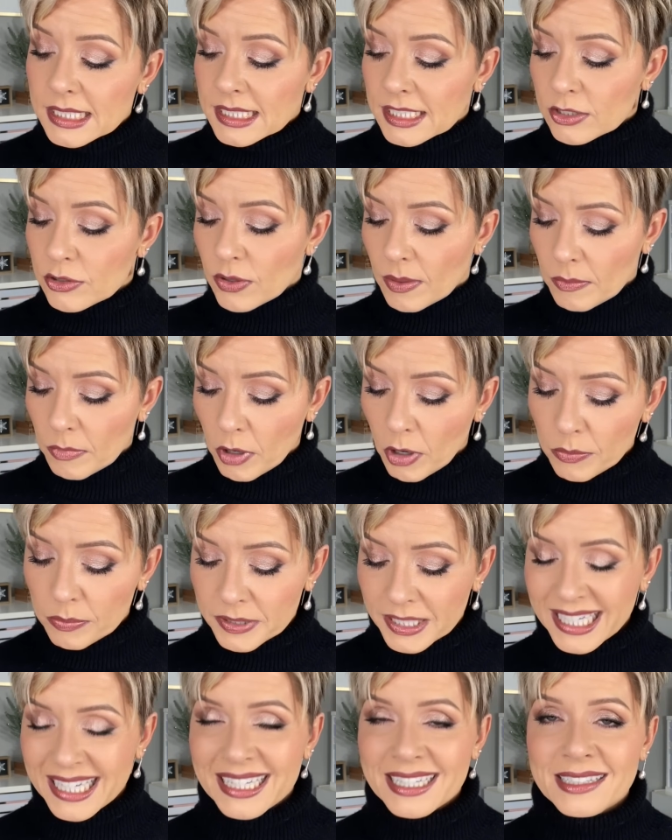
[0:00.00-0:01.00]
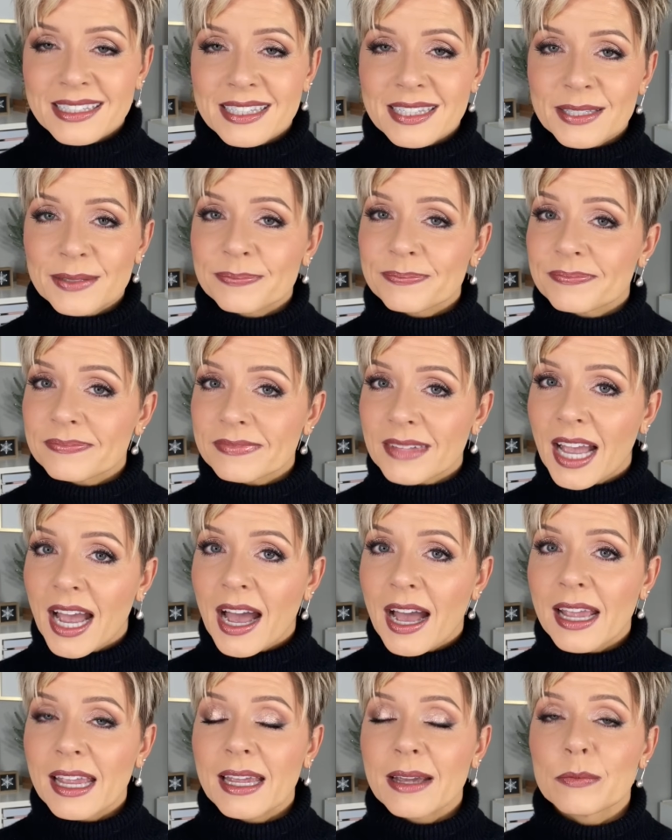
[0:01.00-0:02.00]
Drum roll, please.
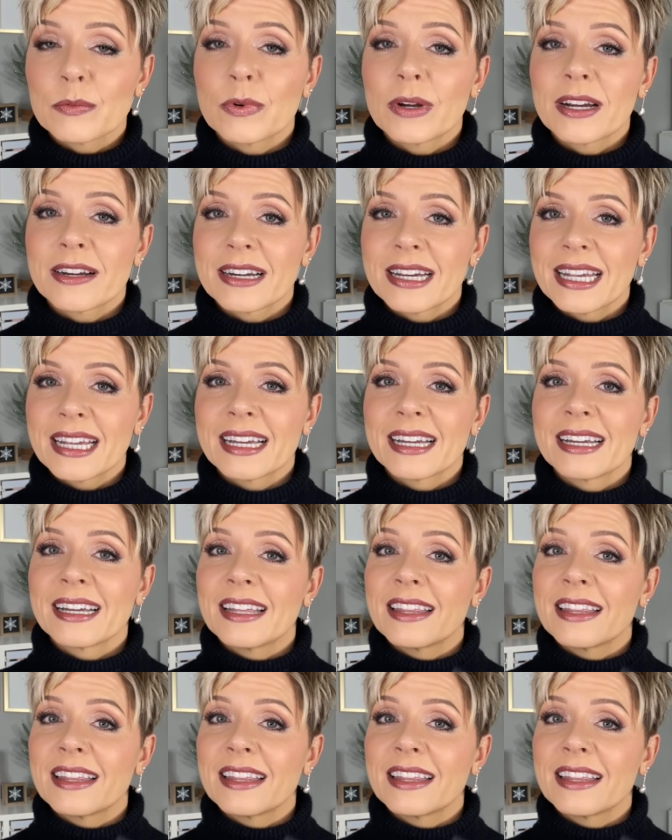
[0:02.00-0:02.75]
I am wearing